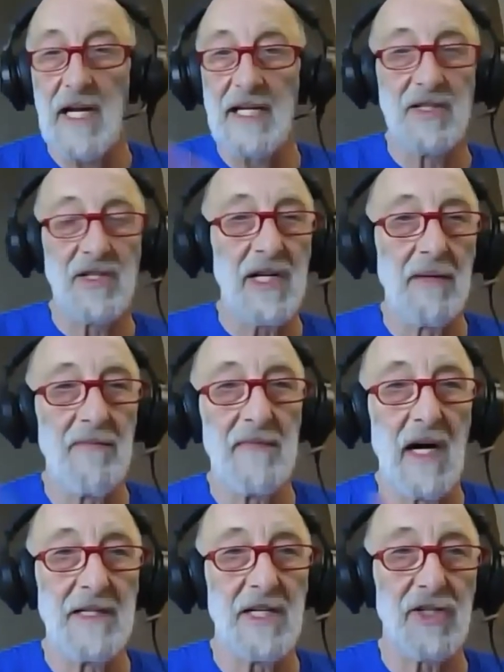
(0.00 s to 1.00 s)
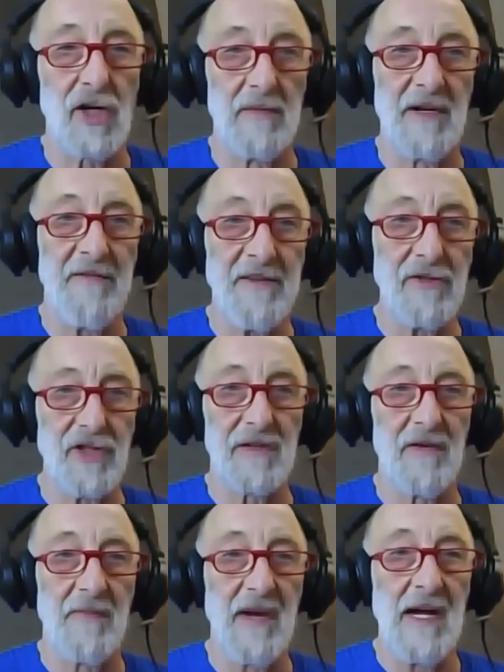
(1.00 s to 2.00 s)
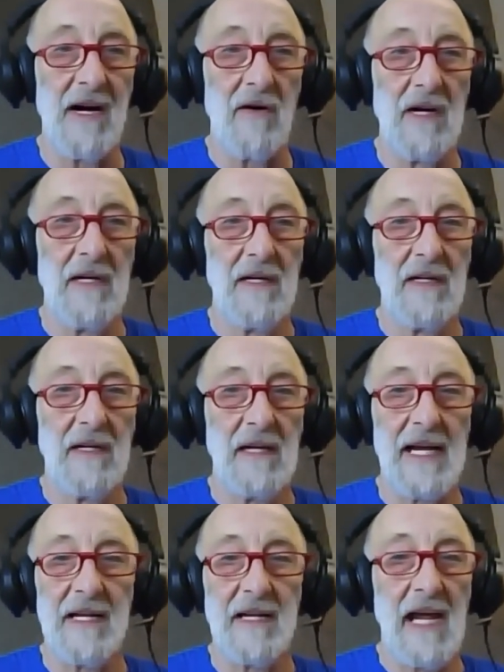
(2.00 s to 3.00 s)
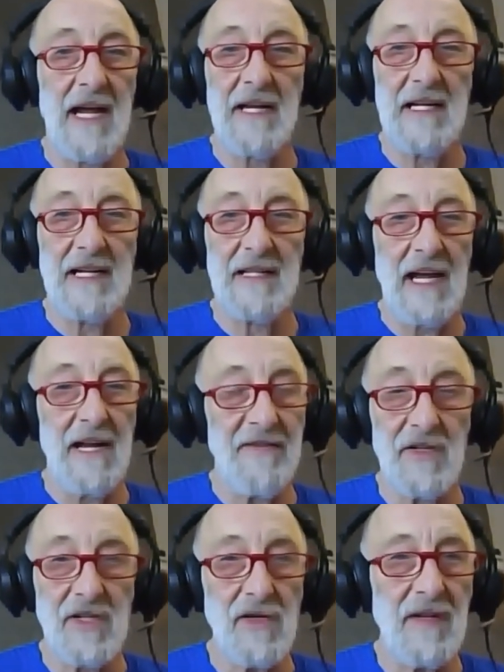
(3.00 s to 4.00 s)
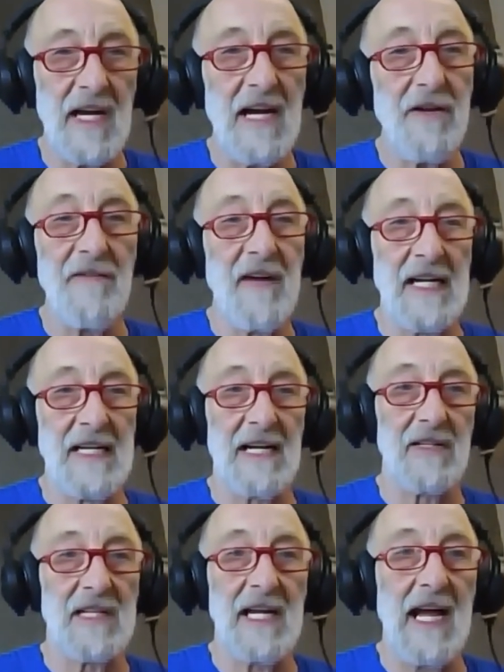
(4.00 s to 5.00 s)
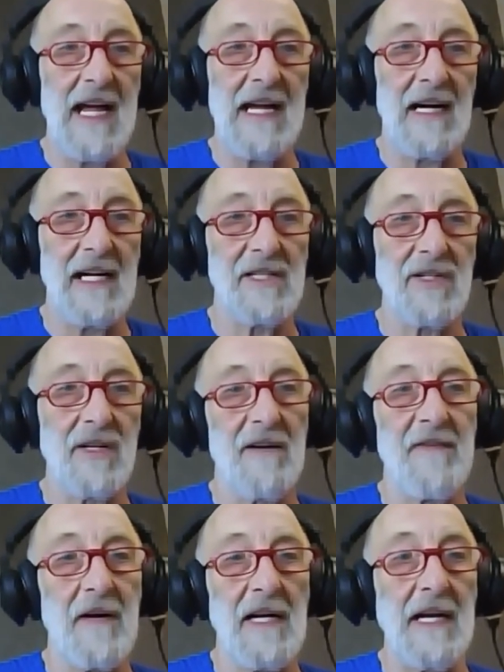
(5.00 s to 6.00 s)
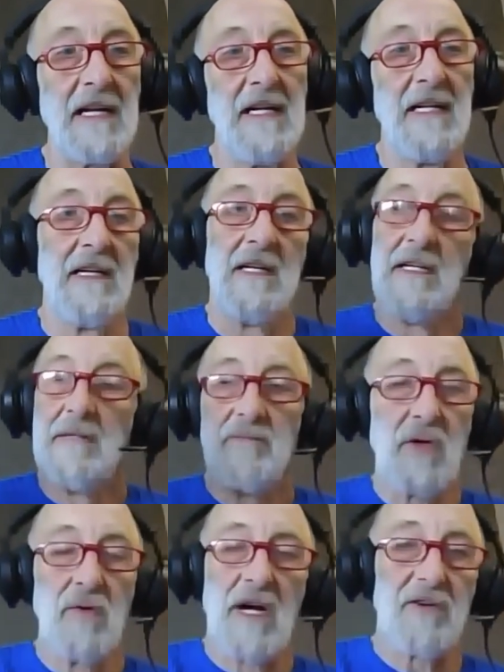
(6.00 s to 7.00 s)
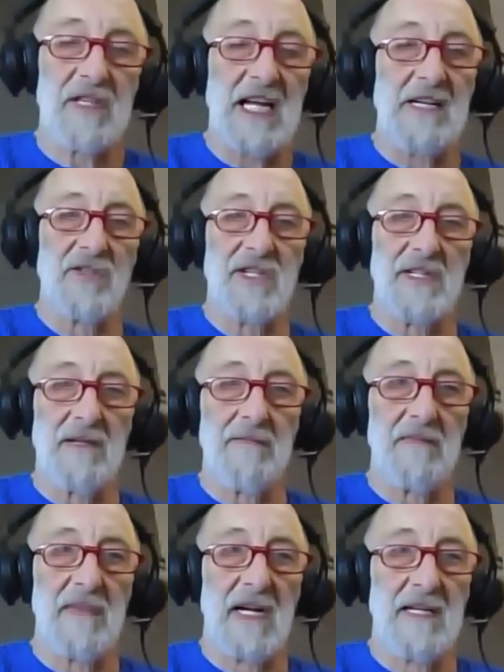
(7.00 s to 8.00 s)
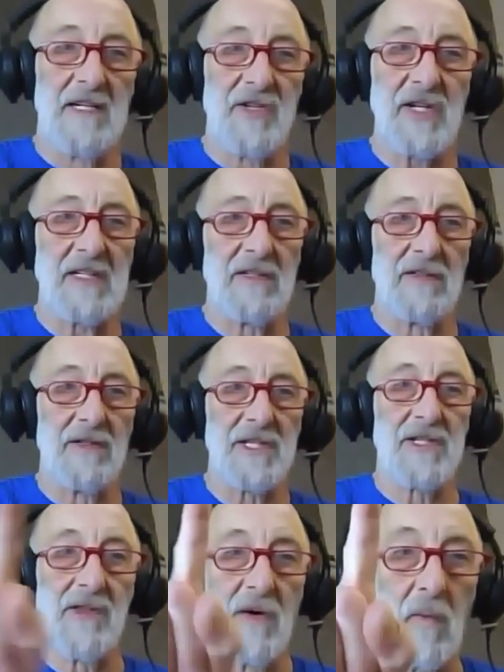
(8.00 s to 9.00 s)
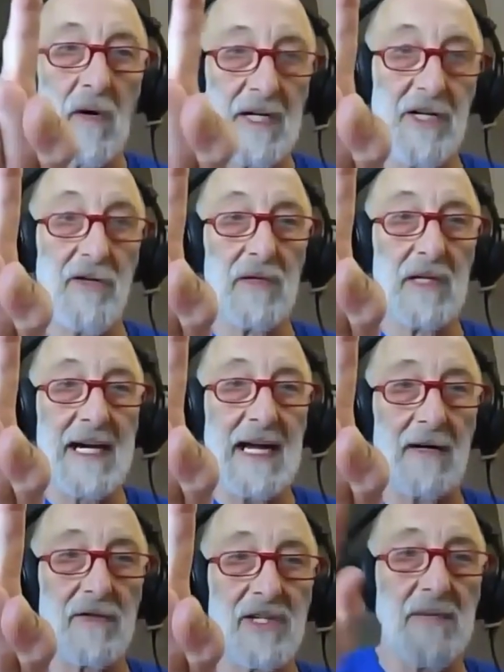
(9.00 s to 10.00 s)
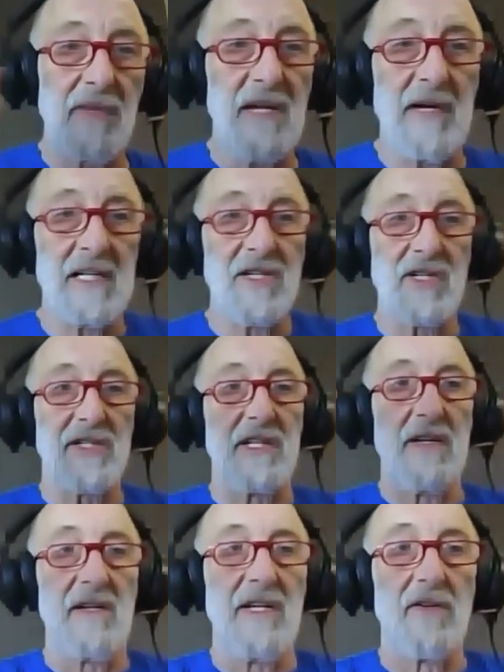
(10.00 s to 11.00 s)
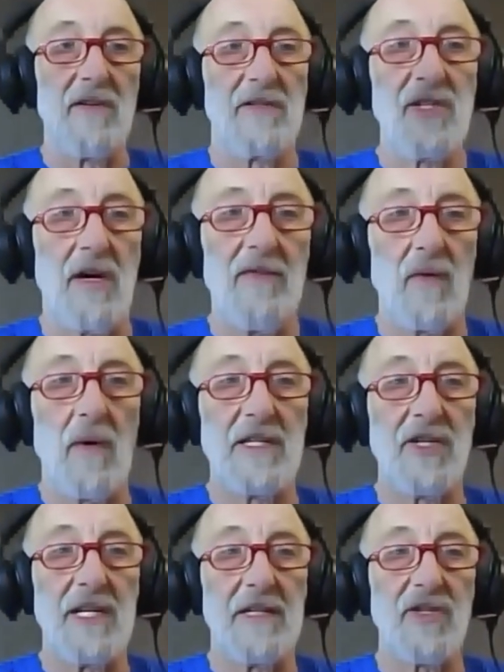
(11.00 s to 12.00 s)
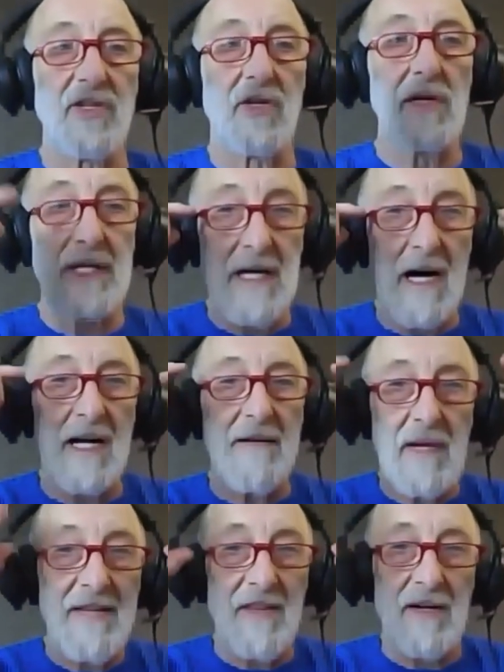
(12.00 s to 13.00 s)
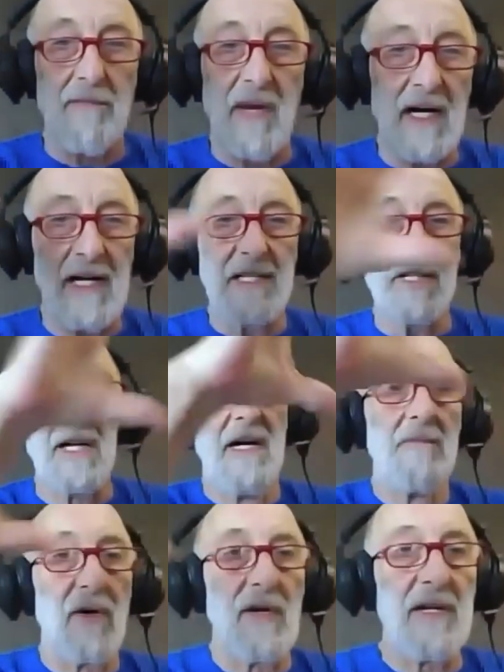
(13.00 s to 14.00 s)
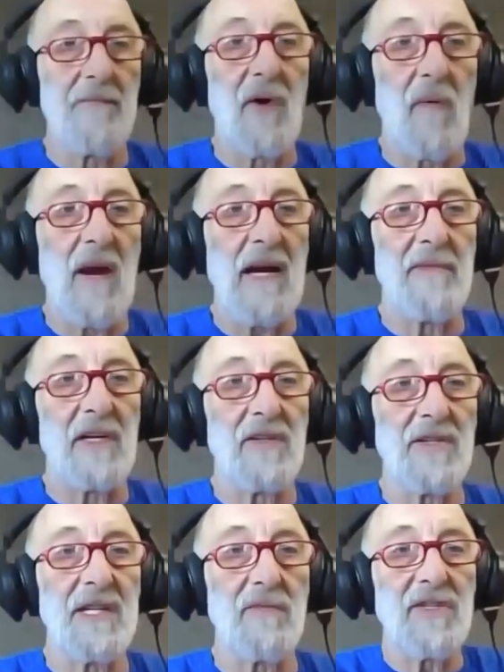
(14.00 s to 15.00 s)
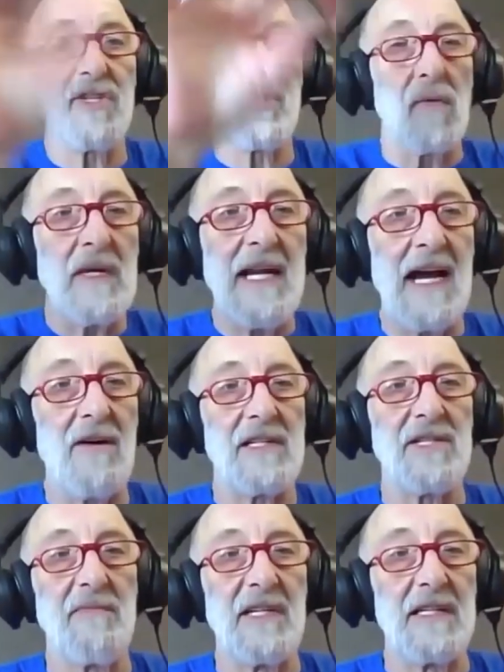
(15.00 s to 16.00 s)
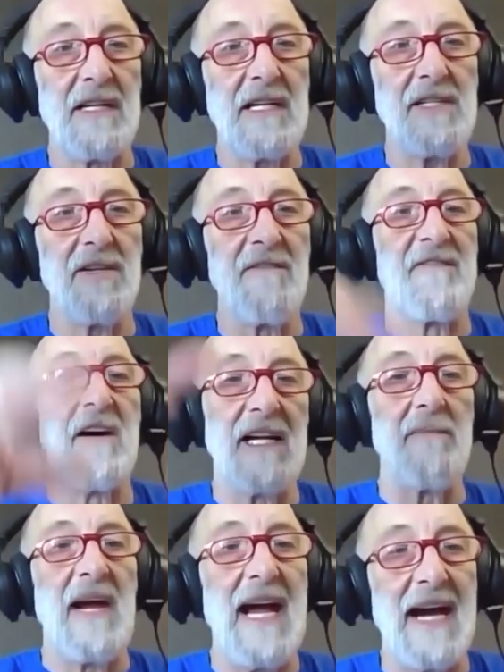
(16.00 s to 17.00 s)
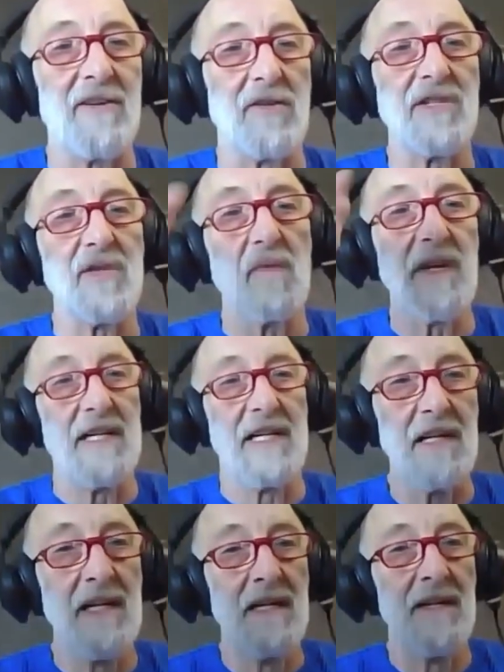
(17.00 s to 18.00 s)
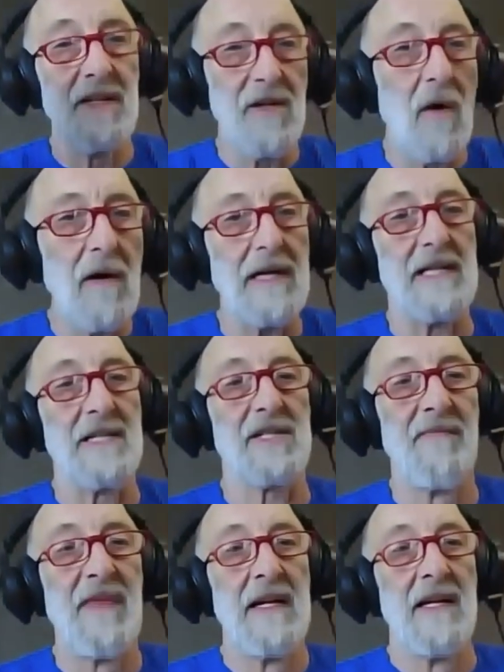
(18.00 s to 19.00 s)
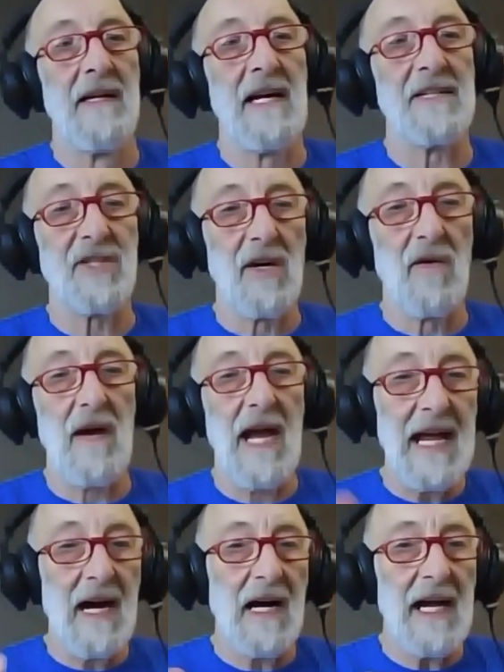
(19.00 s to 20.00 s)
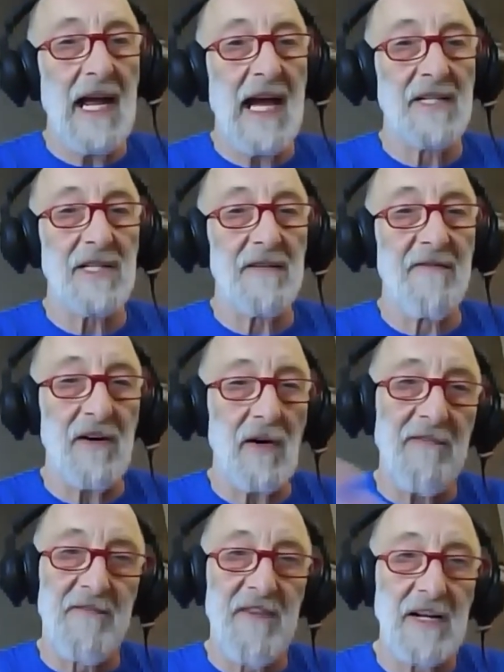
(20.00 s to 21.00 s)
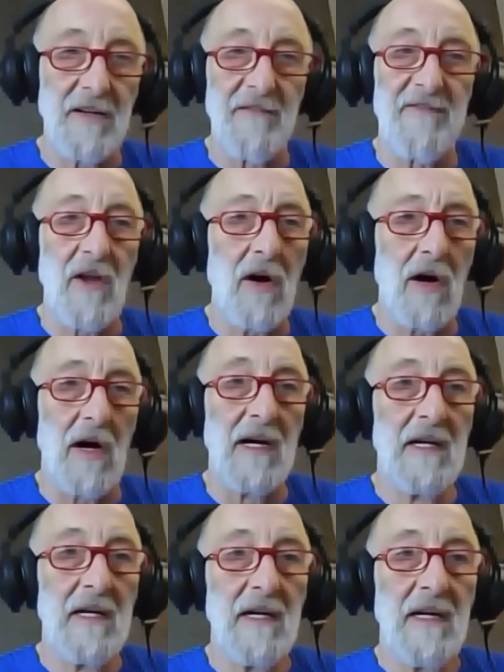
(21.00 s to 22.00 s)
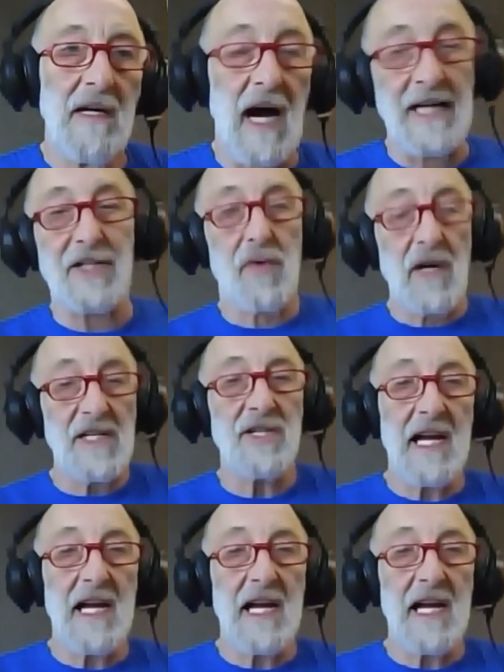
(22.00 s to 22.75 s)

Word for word: in some undetermined future from now. And if you do that, you find out the AI is going to find 200,000 signals to the one you let out, simply because your software engineers could not in their minds put in parameters that would screen out its ability to find patterns within the noise. And so AI has a very fatal flaw. I trust